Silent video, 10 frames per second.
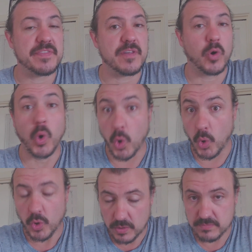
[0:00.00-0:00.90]

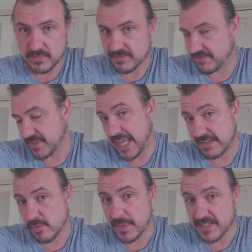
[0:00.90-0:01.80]
Or, for lack
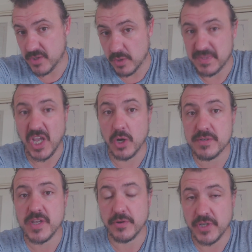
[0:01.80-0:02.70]
of a better term, the
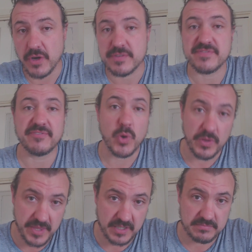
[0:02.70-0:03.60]
ozone goes
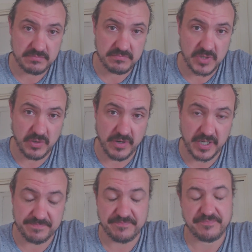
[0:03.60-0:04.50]
further. All
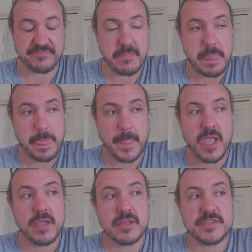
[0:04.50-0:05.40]
right.
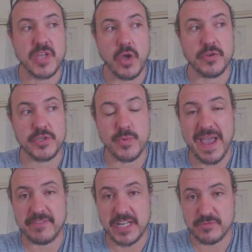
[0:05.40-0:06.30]
So you
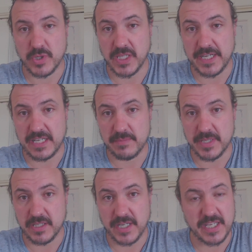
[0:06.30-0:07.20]
have an extra cleaning
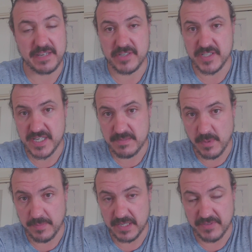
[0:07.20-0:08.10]
ability. It your system
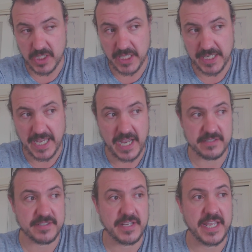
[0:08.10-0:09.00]
a bit of a clean
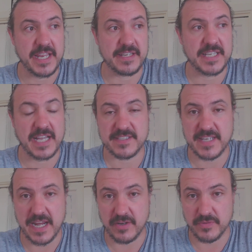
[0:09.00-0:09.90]
out. It cuts
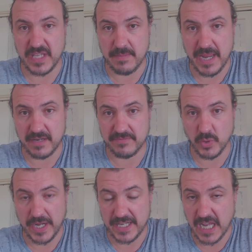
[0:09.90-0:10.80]
down on the amount of
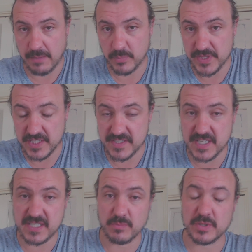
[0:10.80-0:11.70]
organic carbon within the
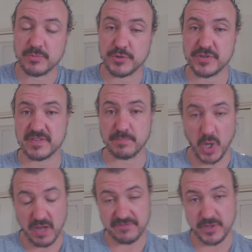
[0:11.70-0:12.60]
system, which reduces
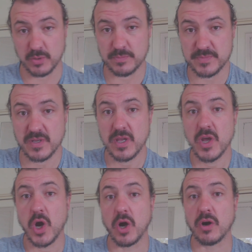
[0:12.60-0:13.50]
biofilms
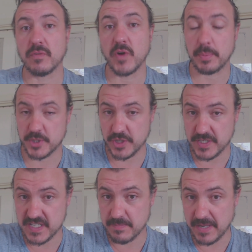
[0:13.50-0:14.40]
of
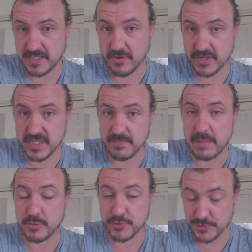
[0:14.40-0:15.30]
opportunistic bacteria that
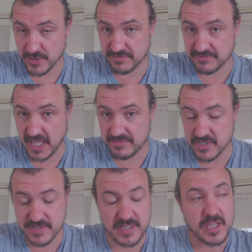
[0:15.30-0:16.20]
may produce off
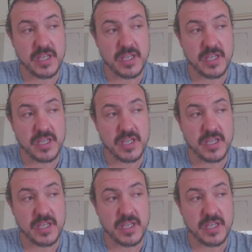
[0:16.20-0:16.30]
flavors.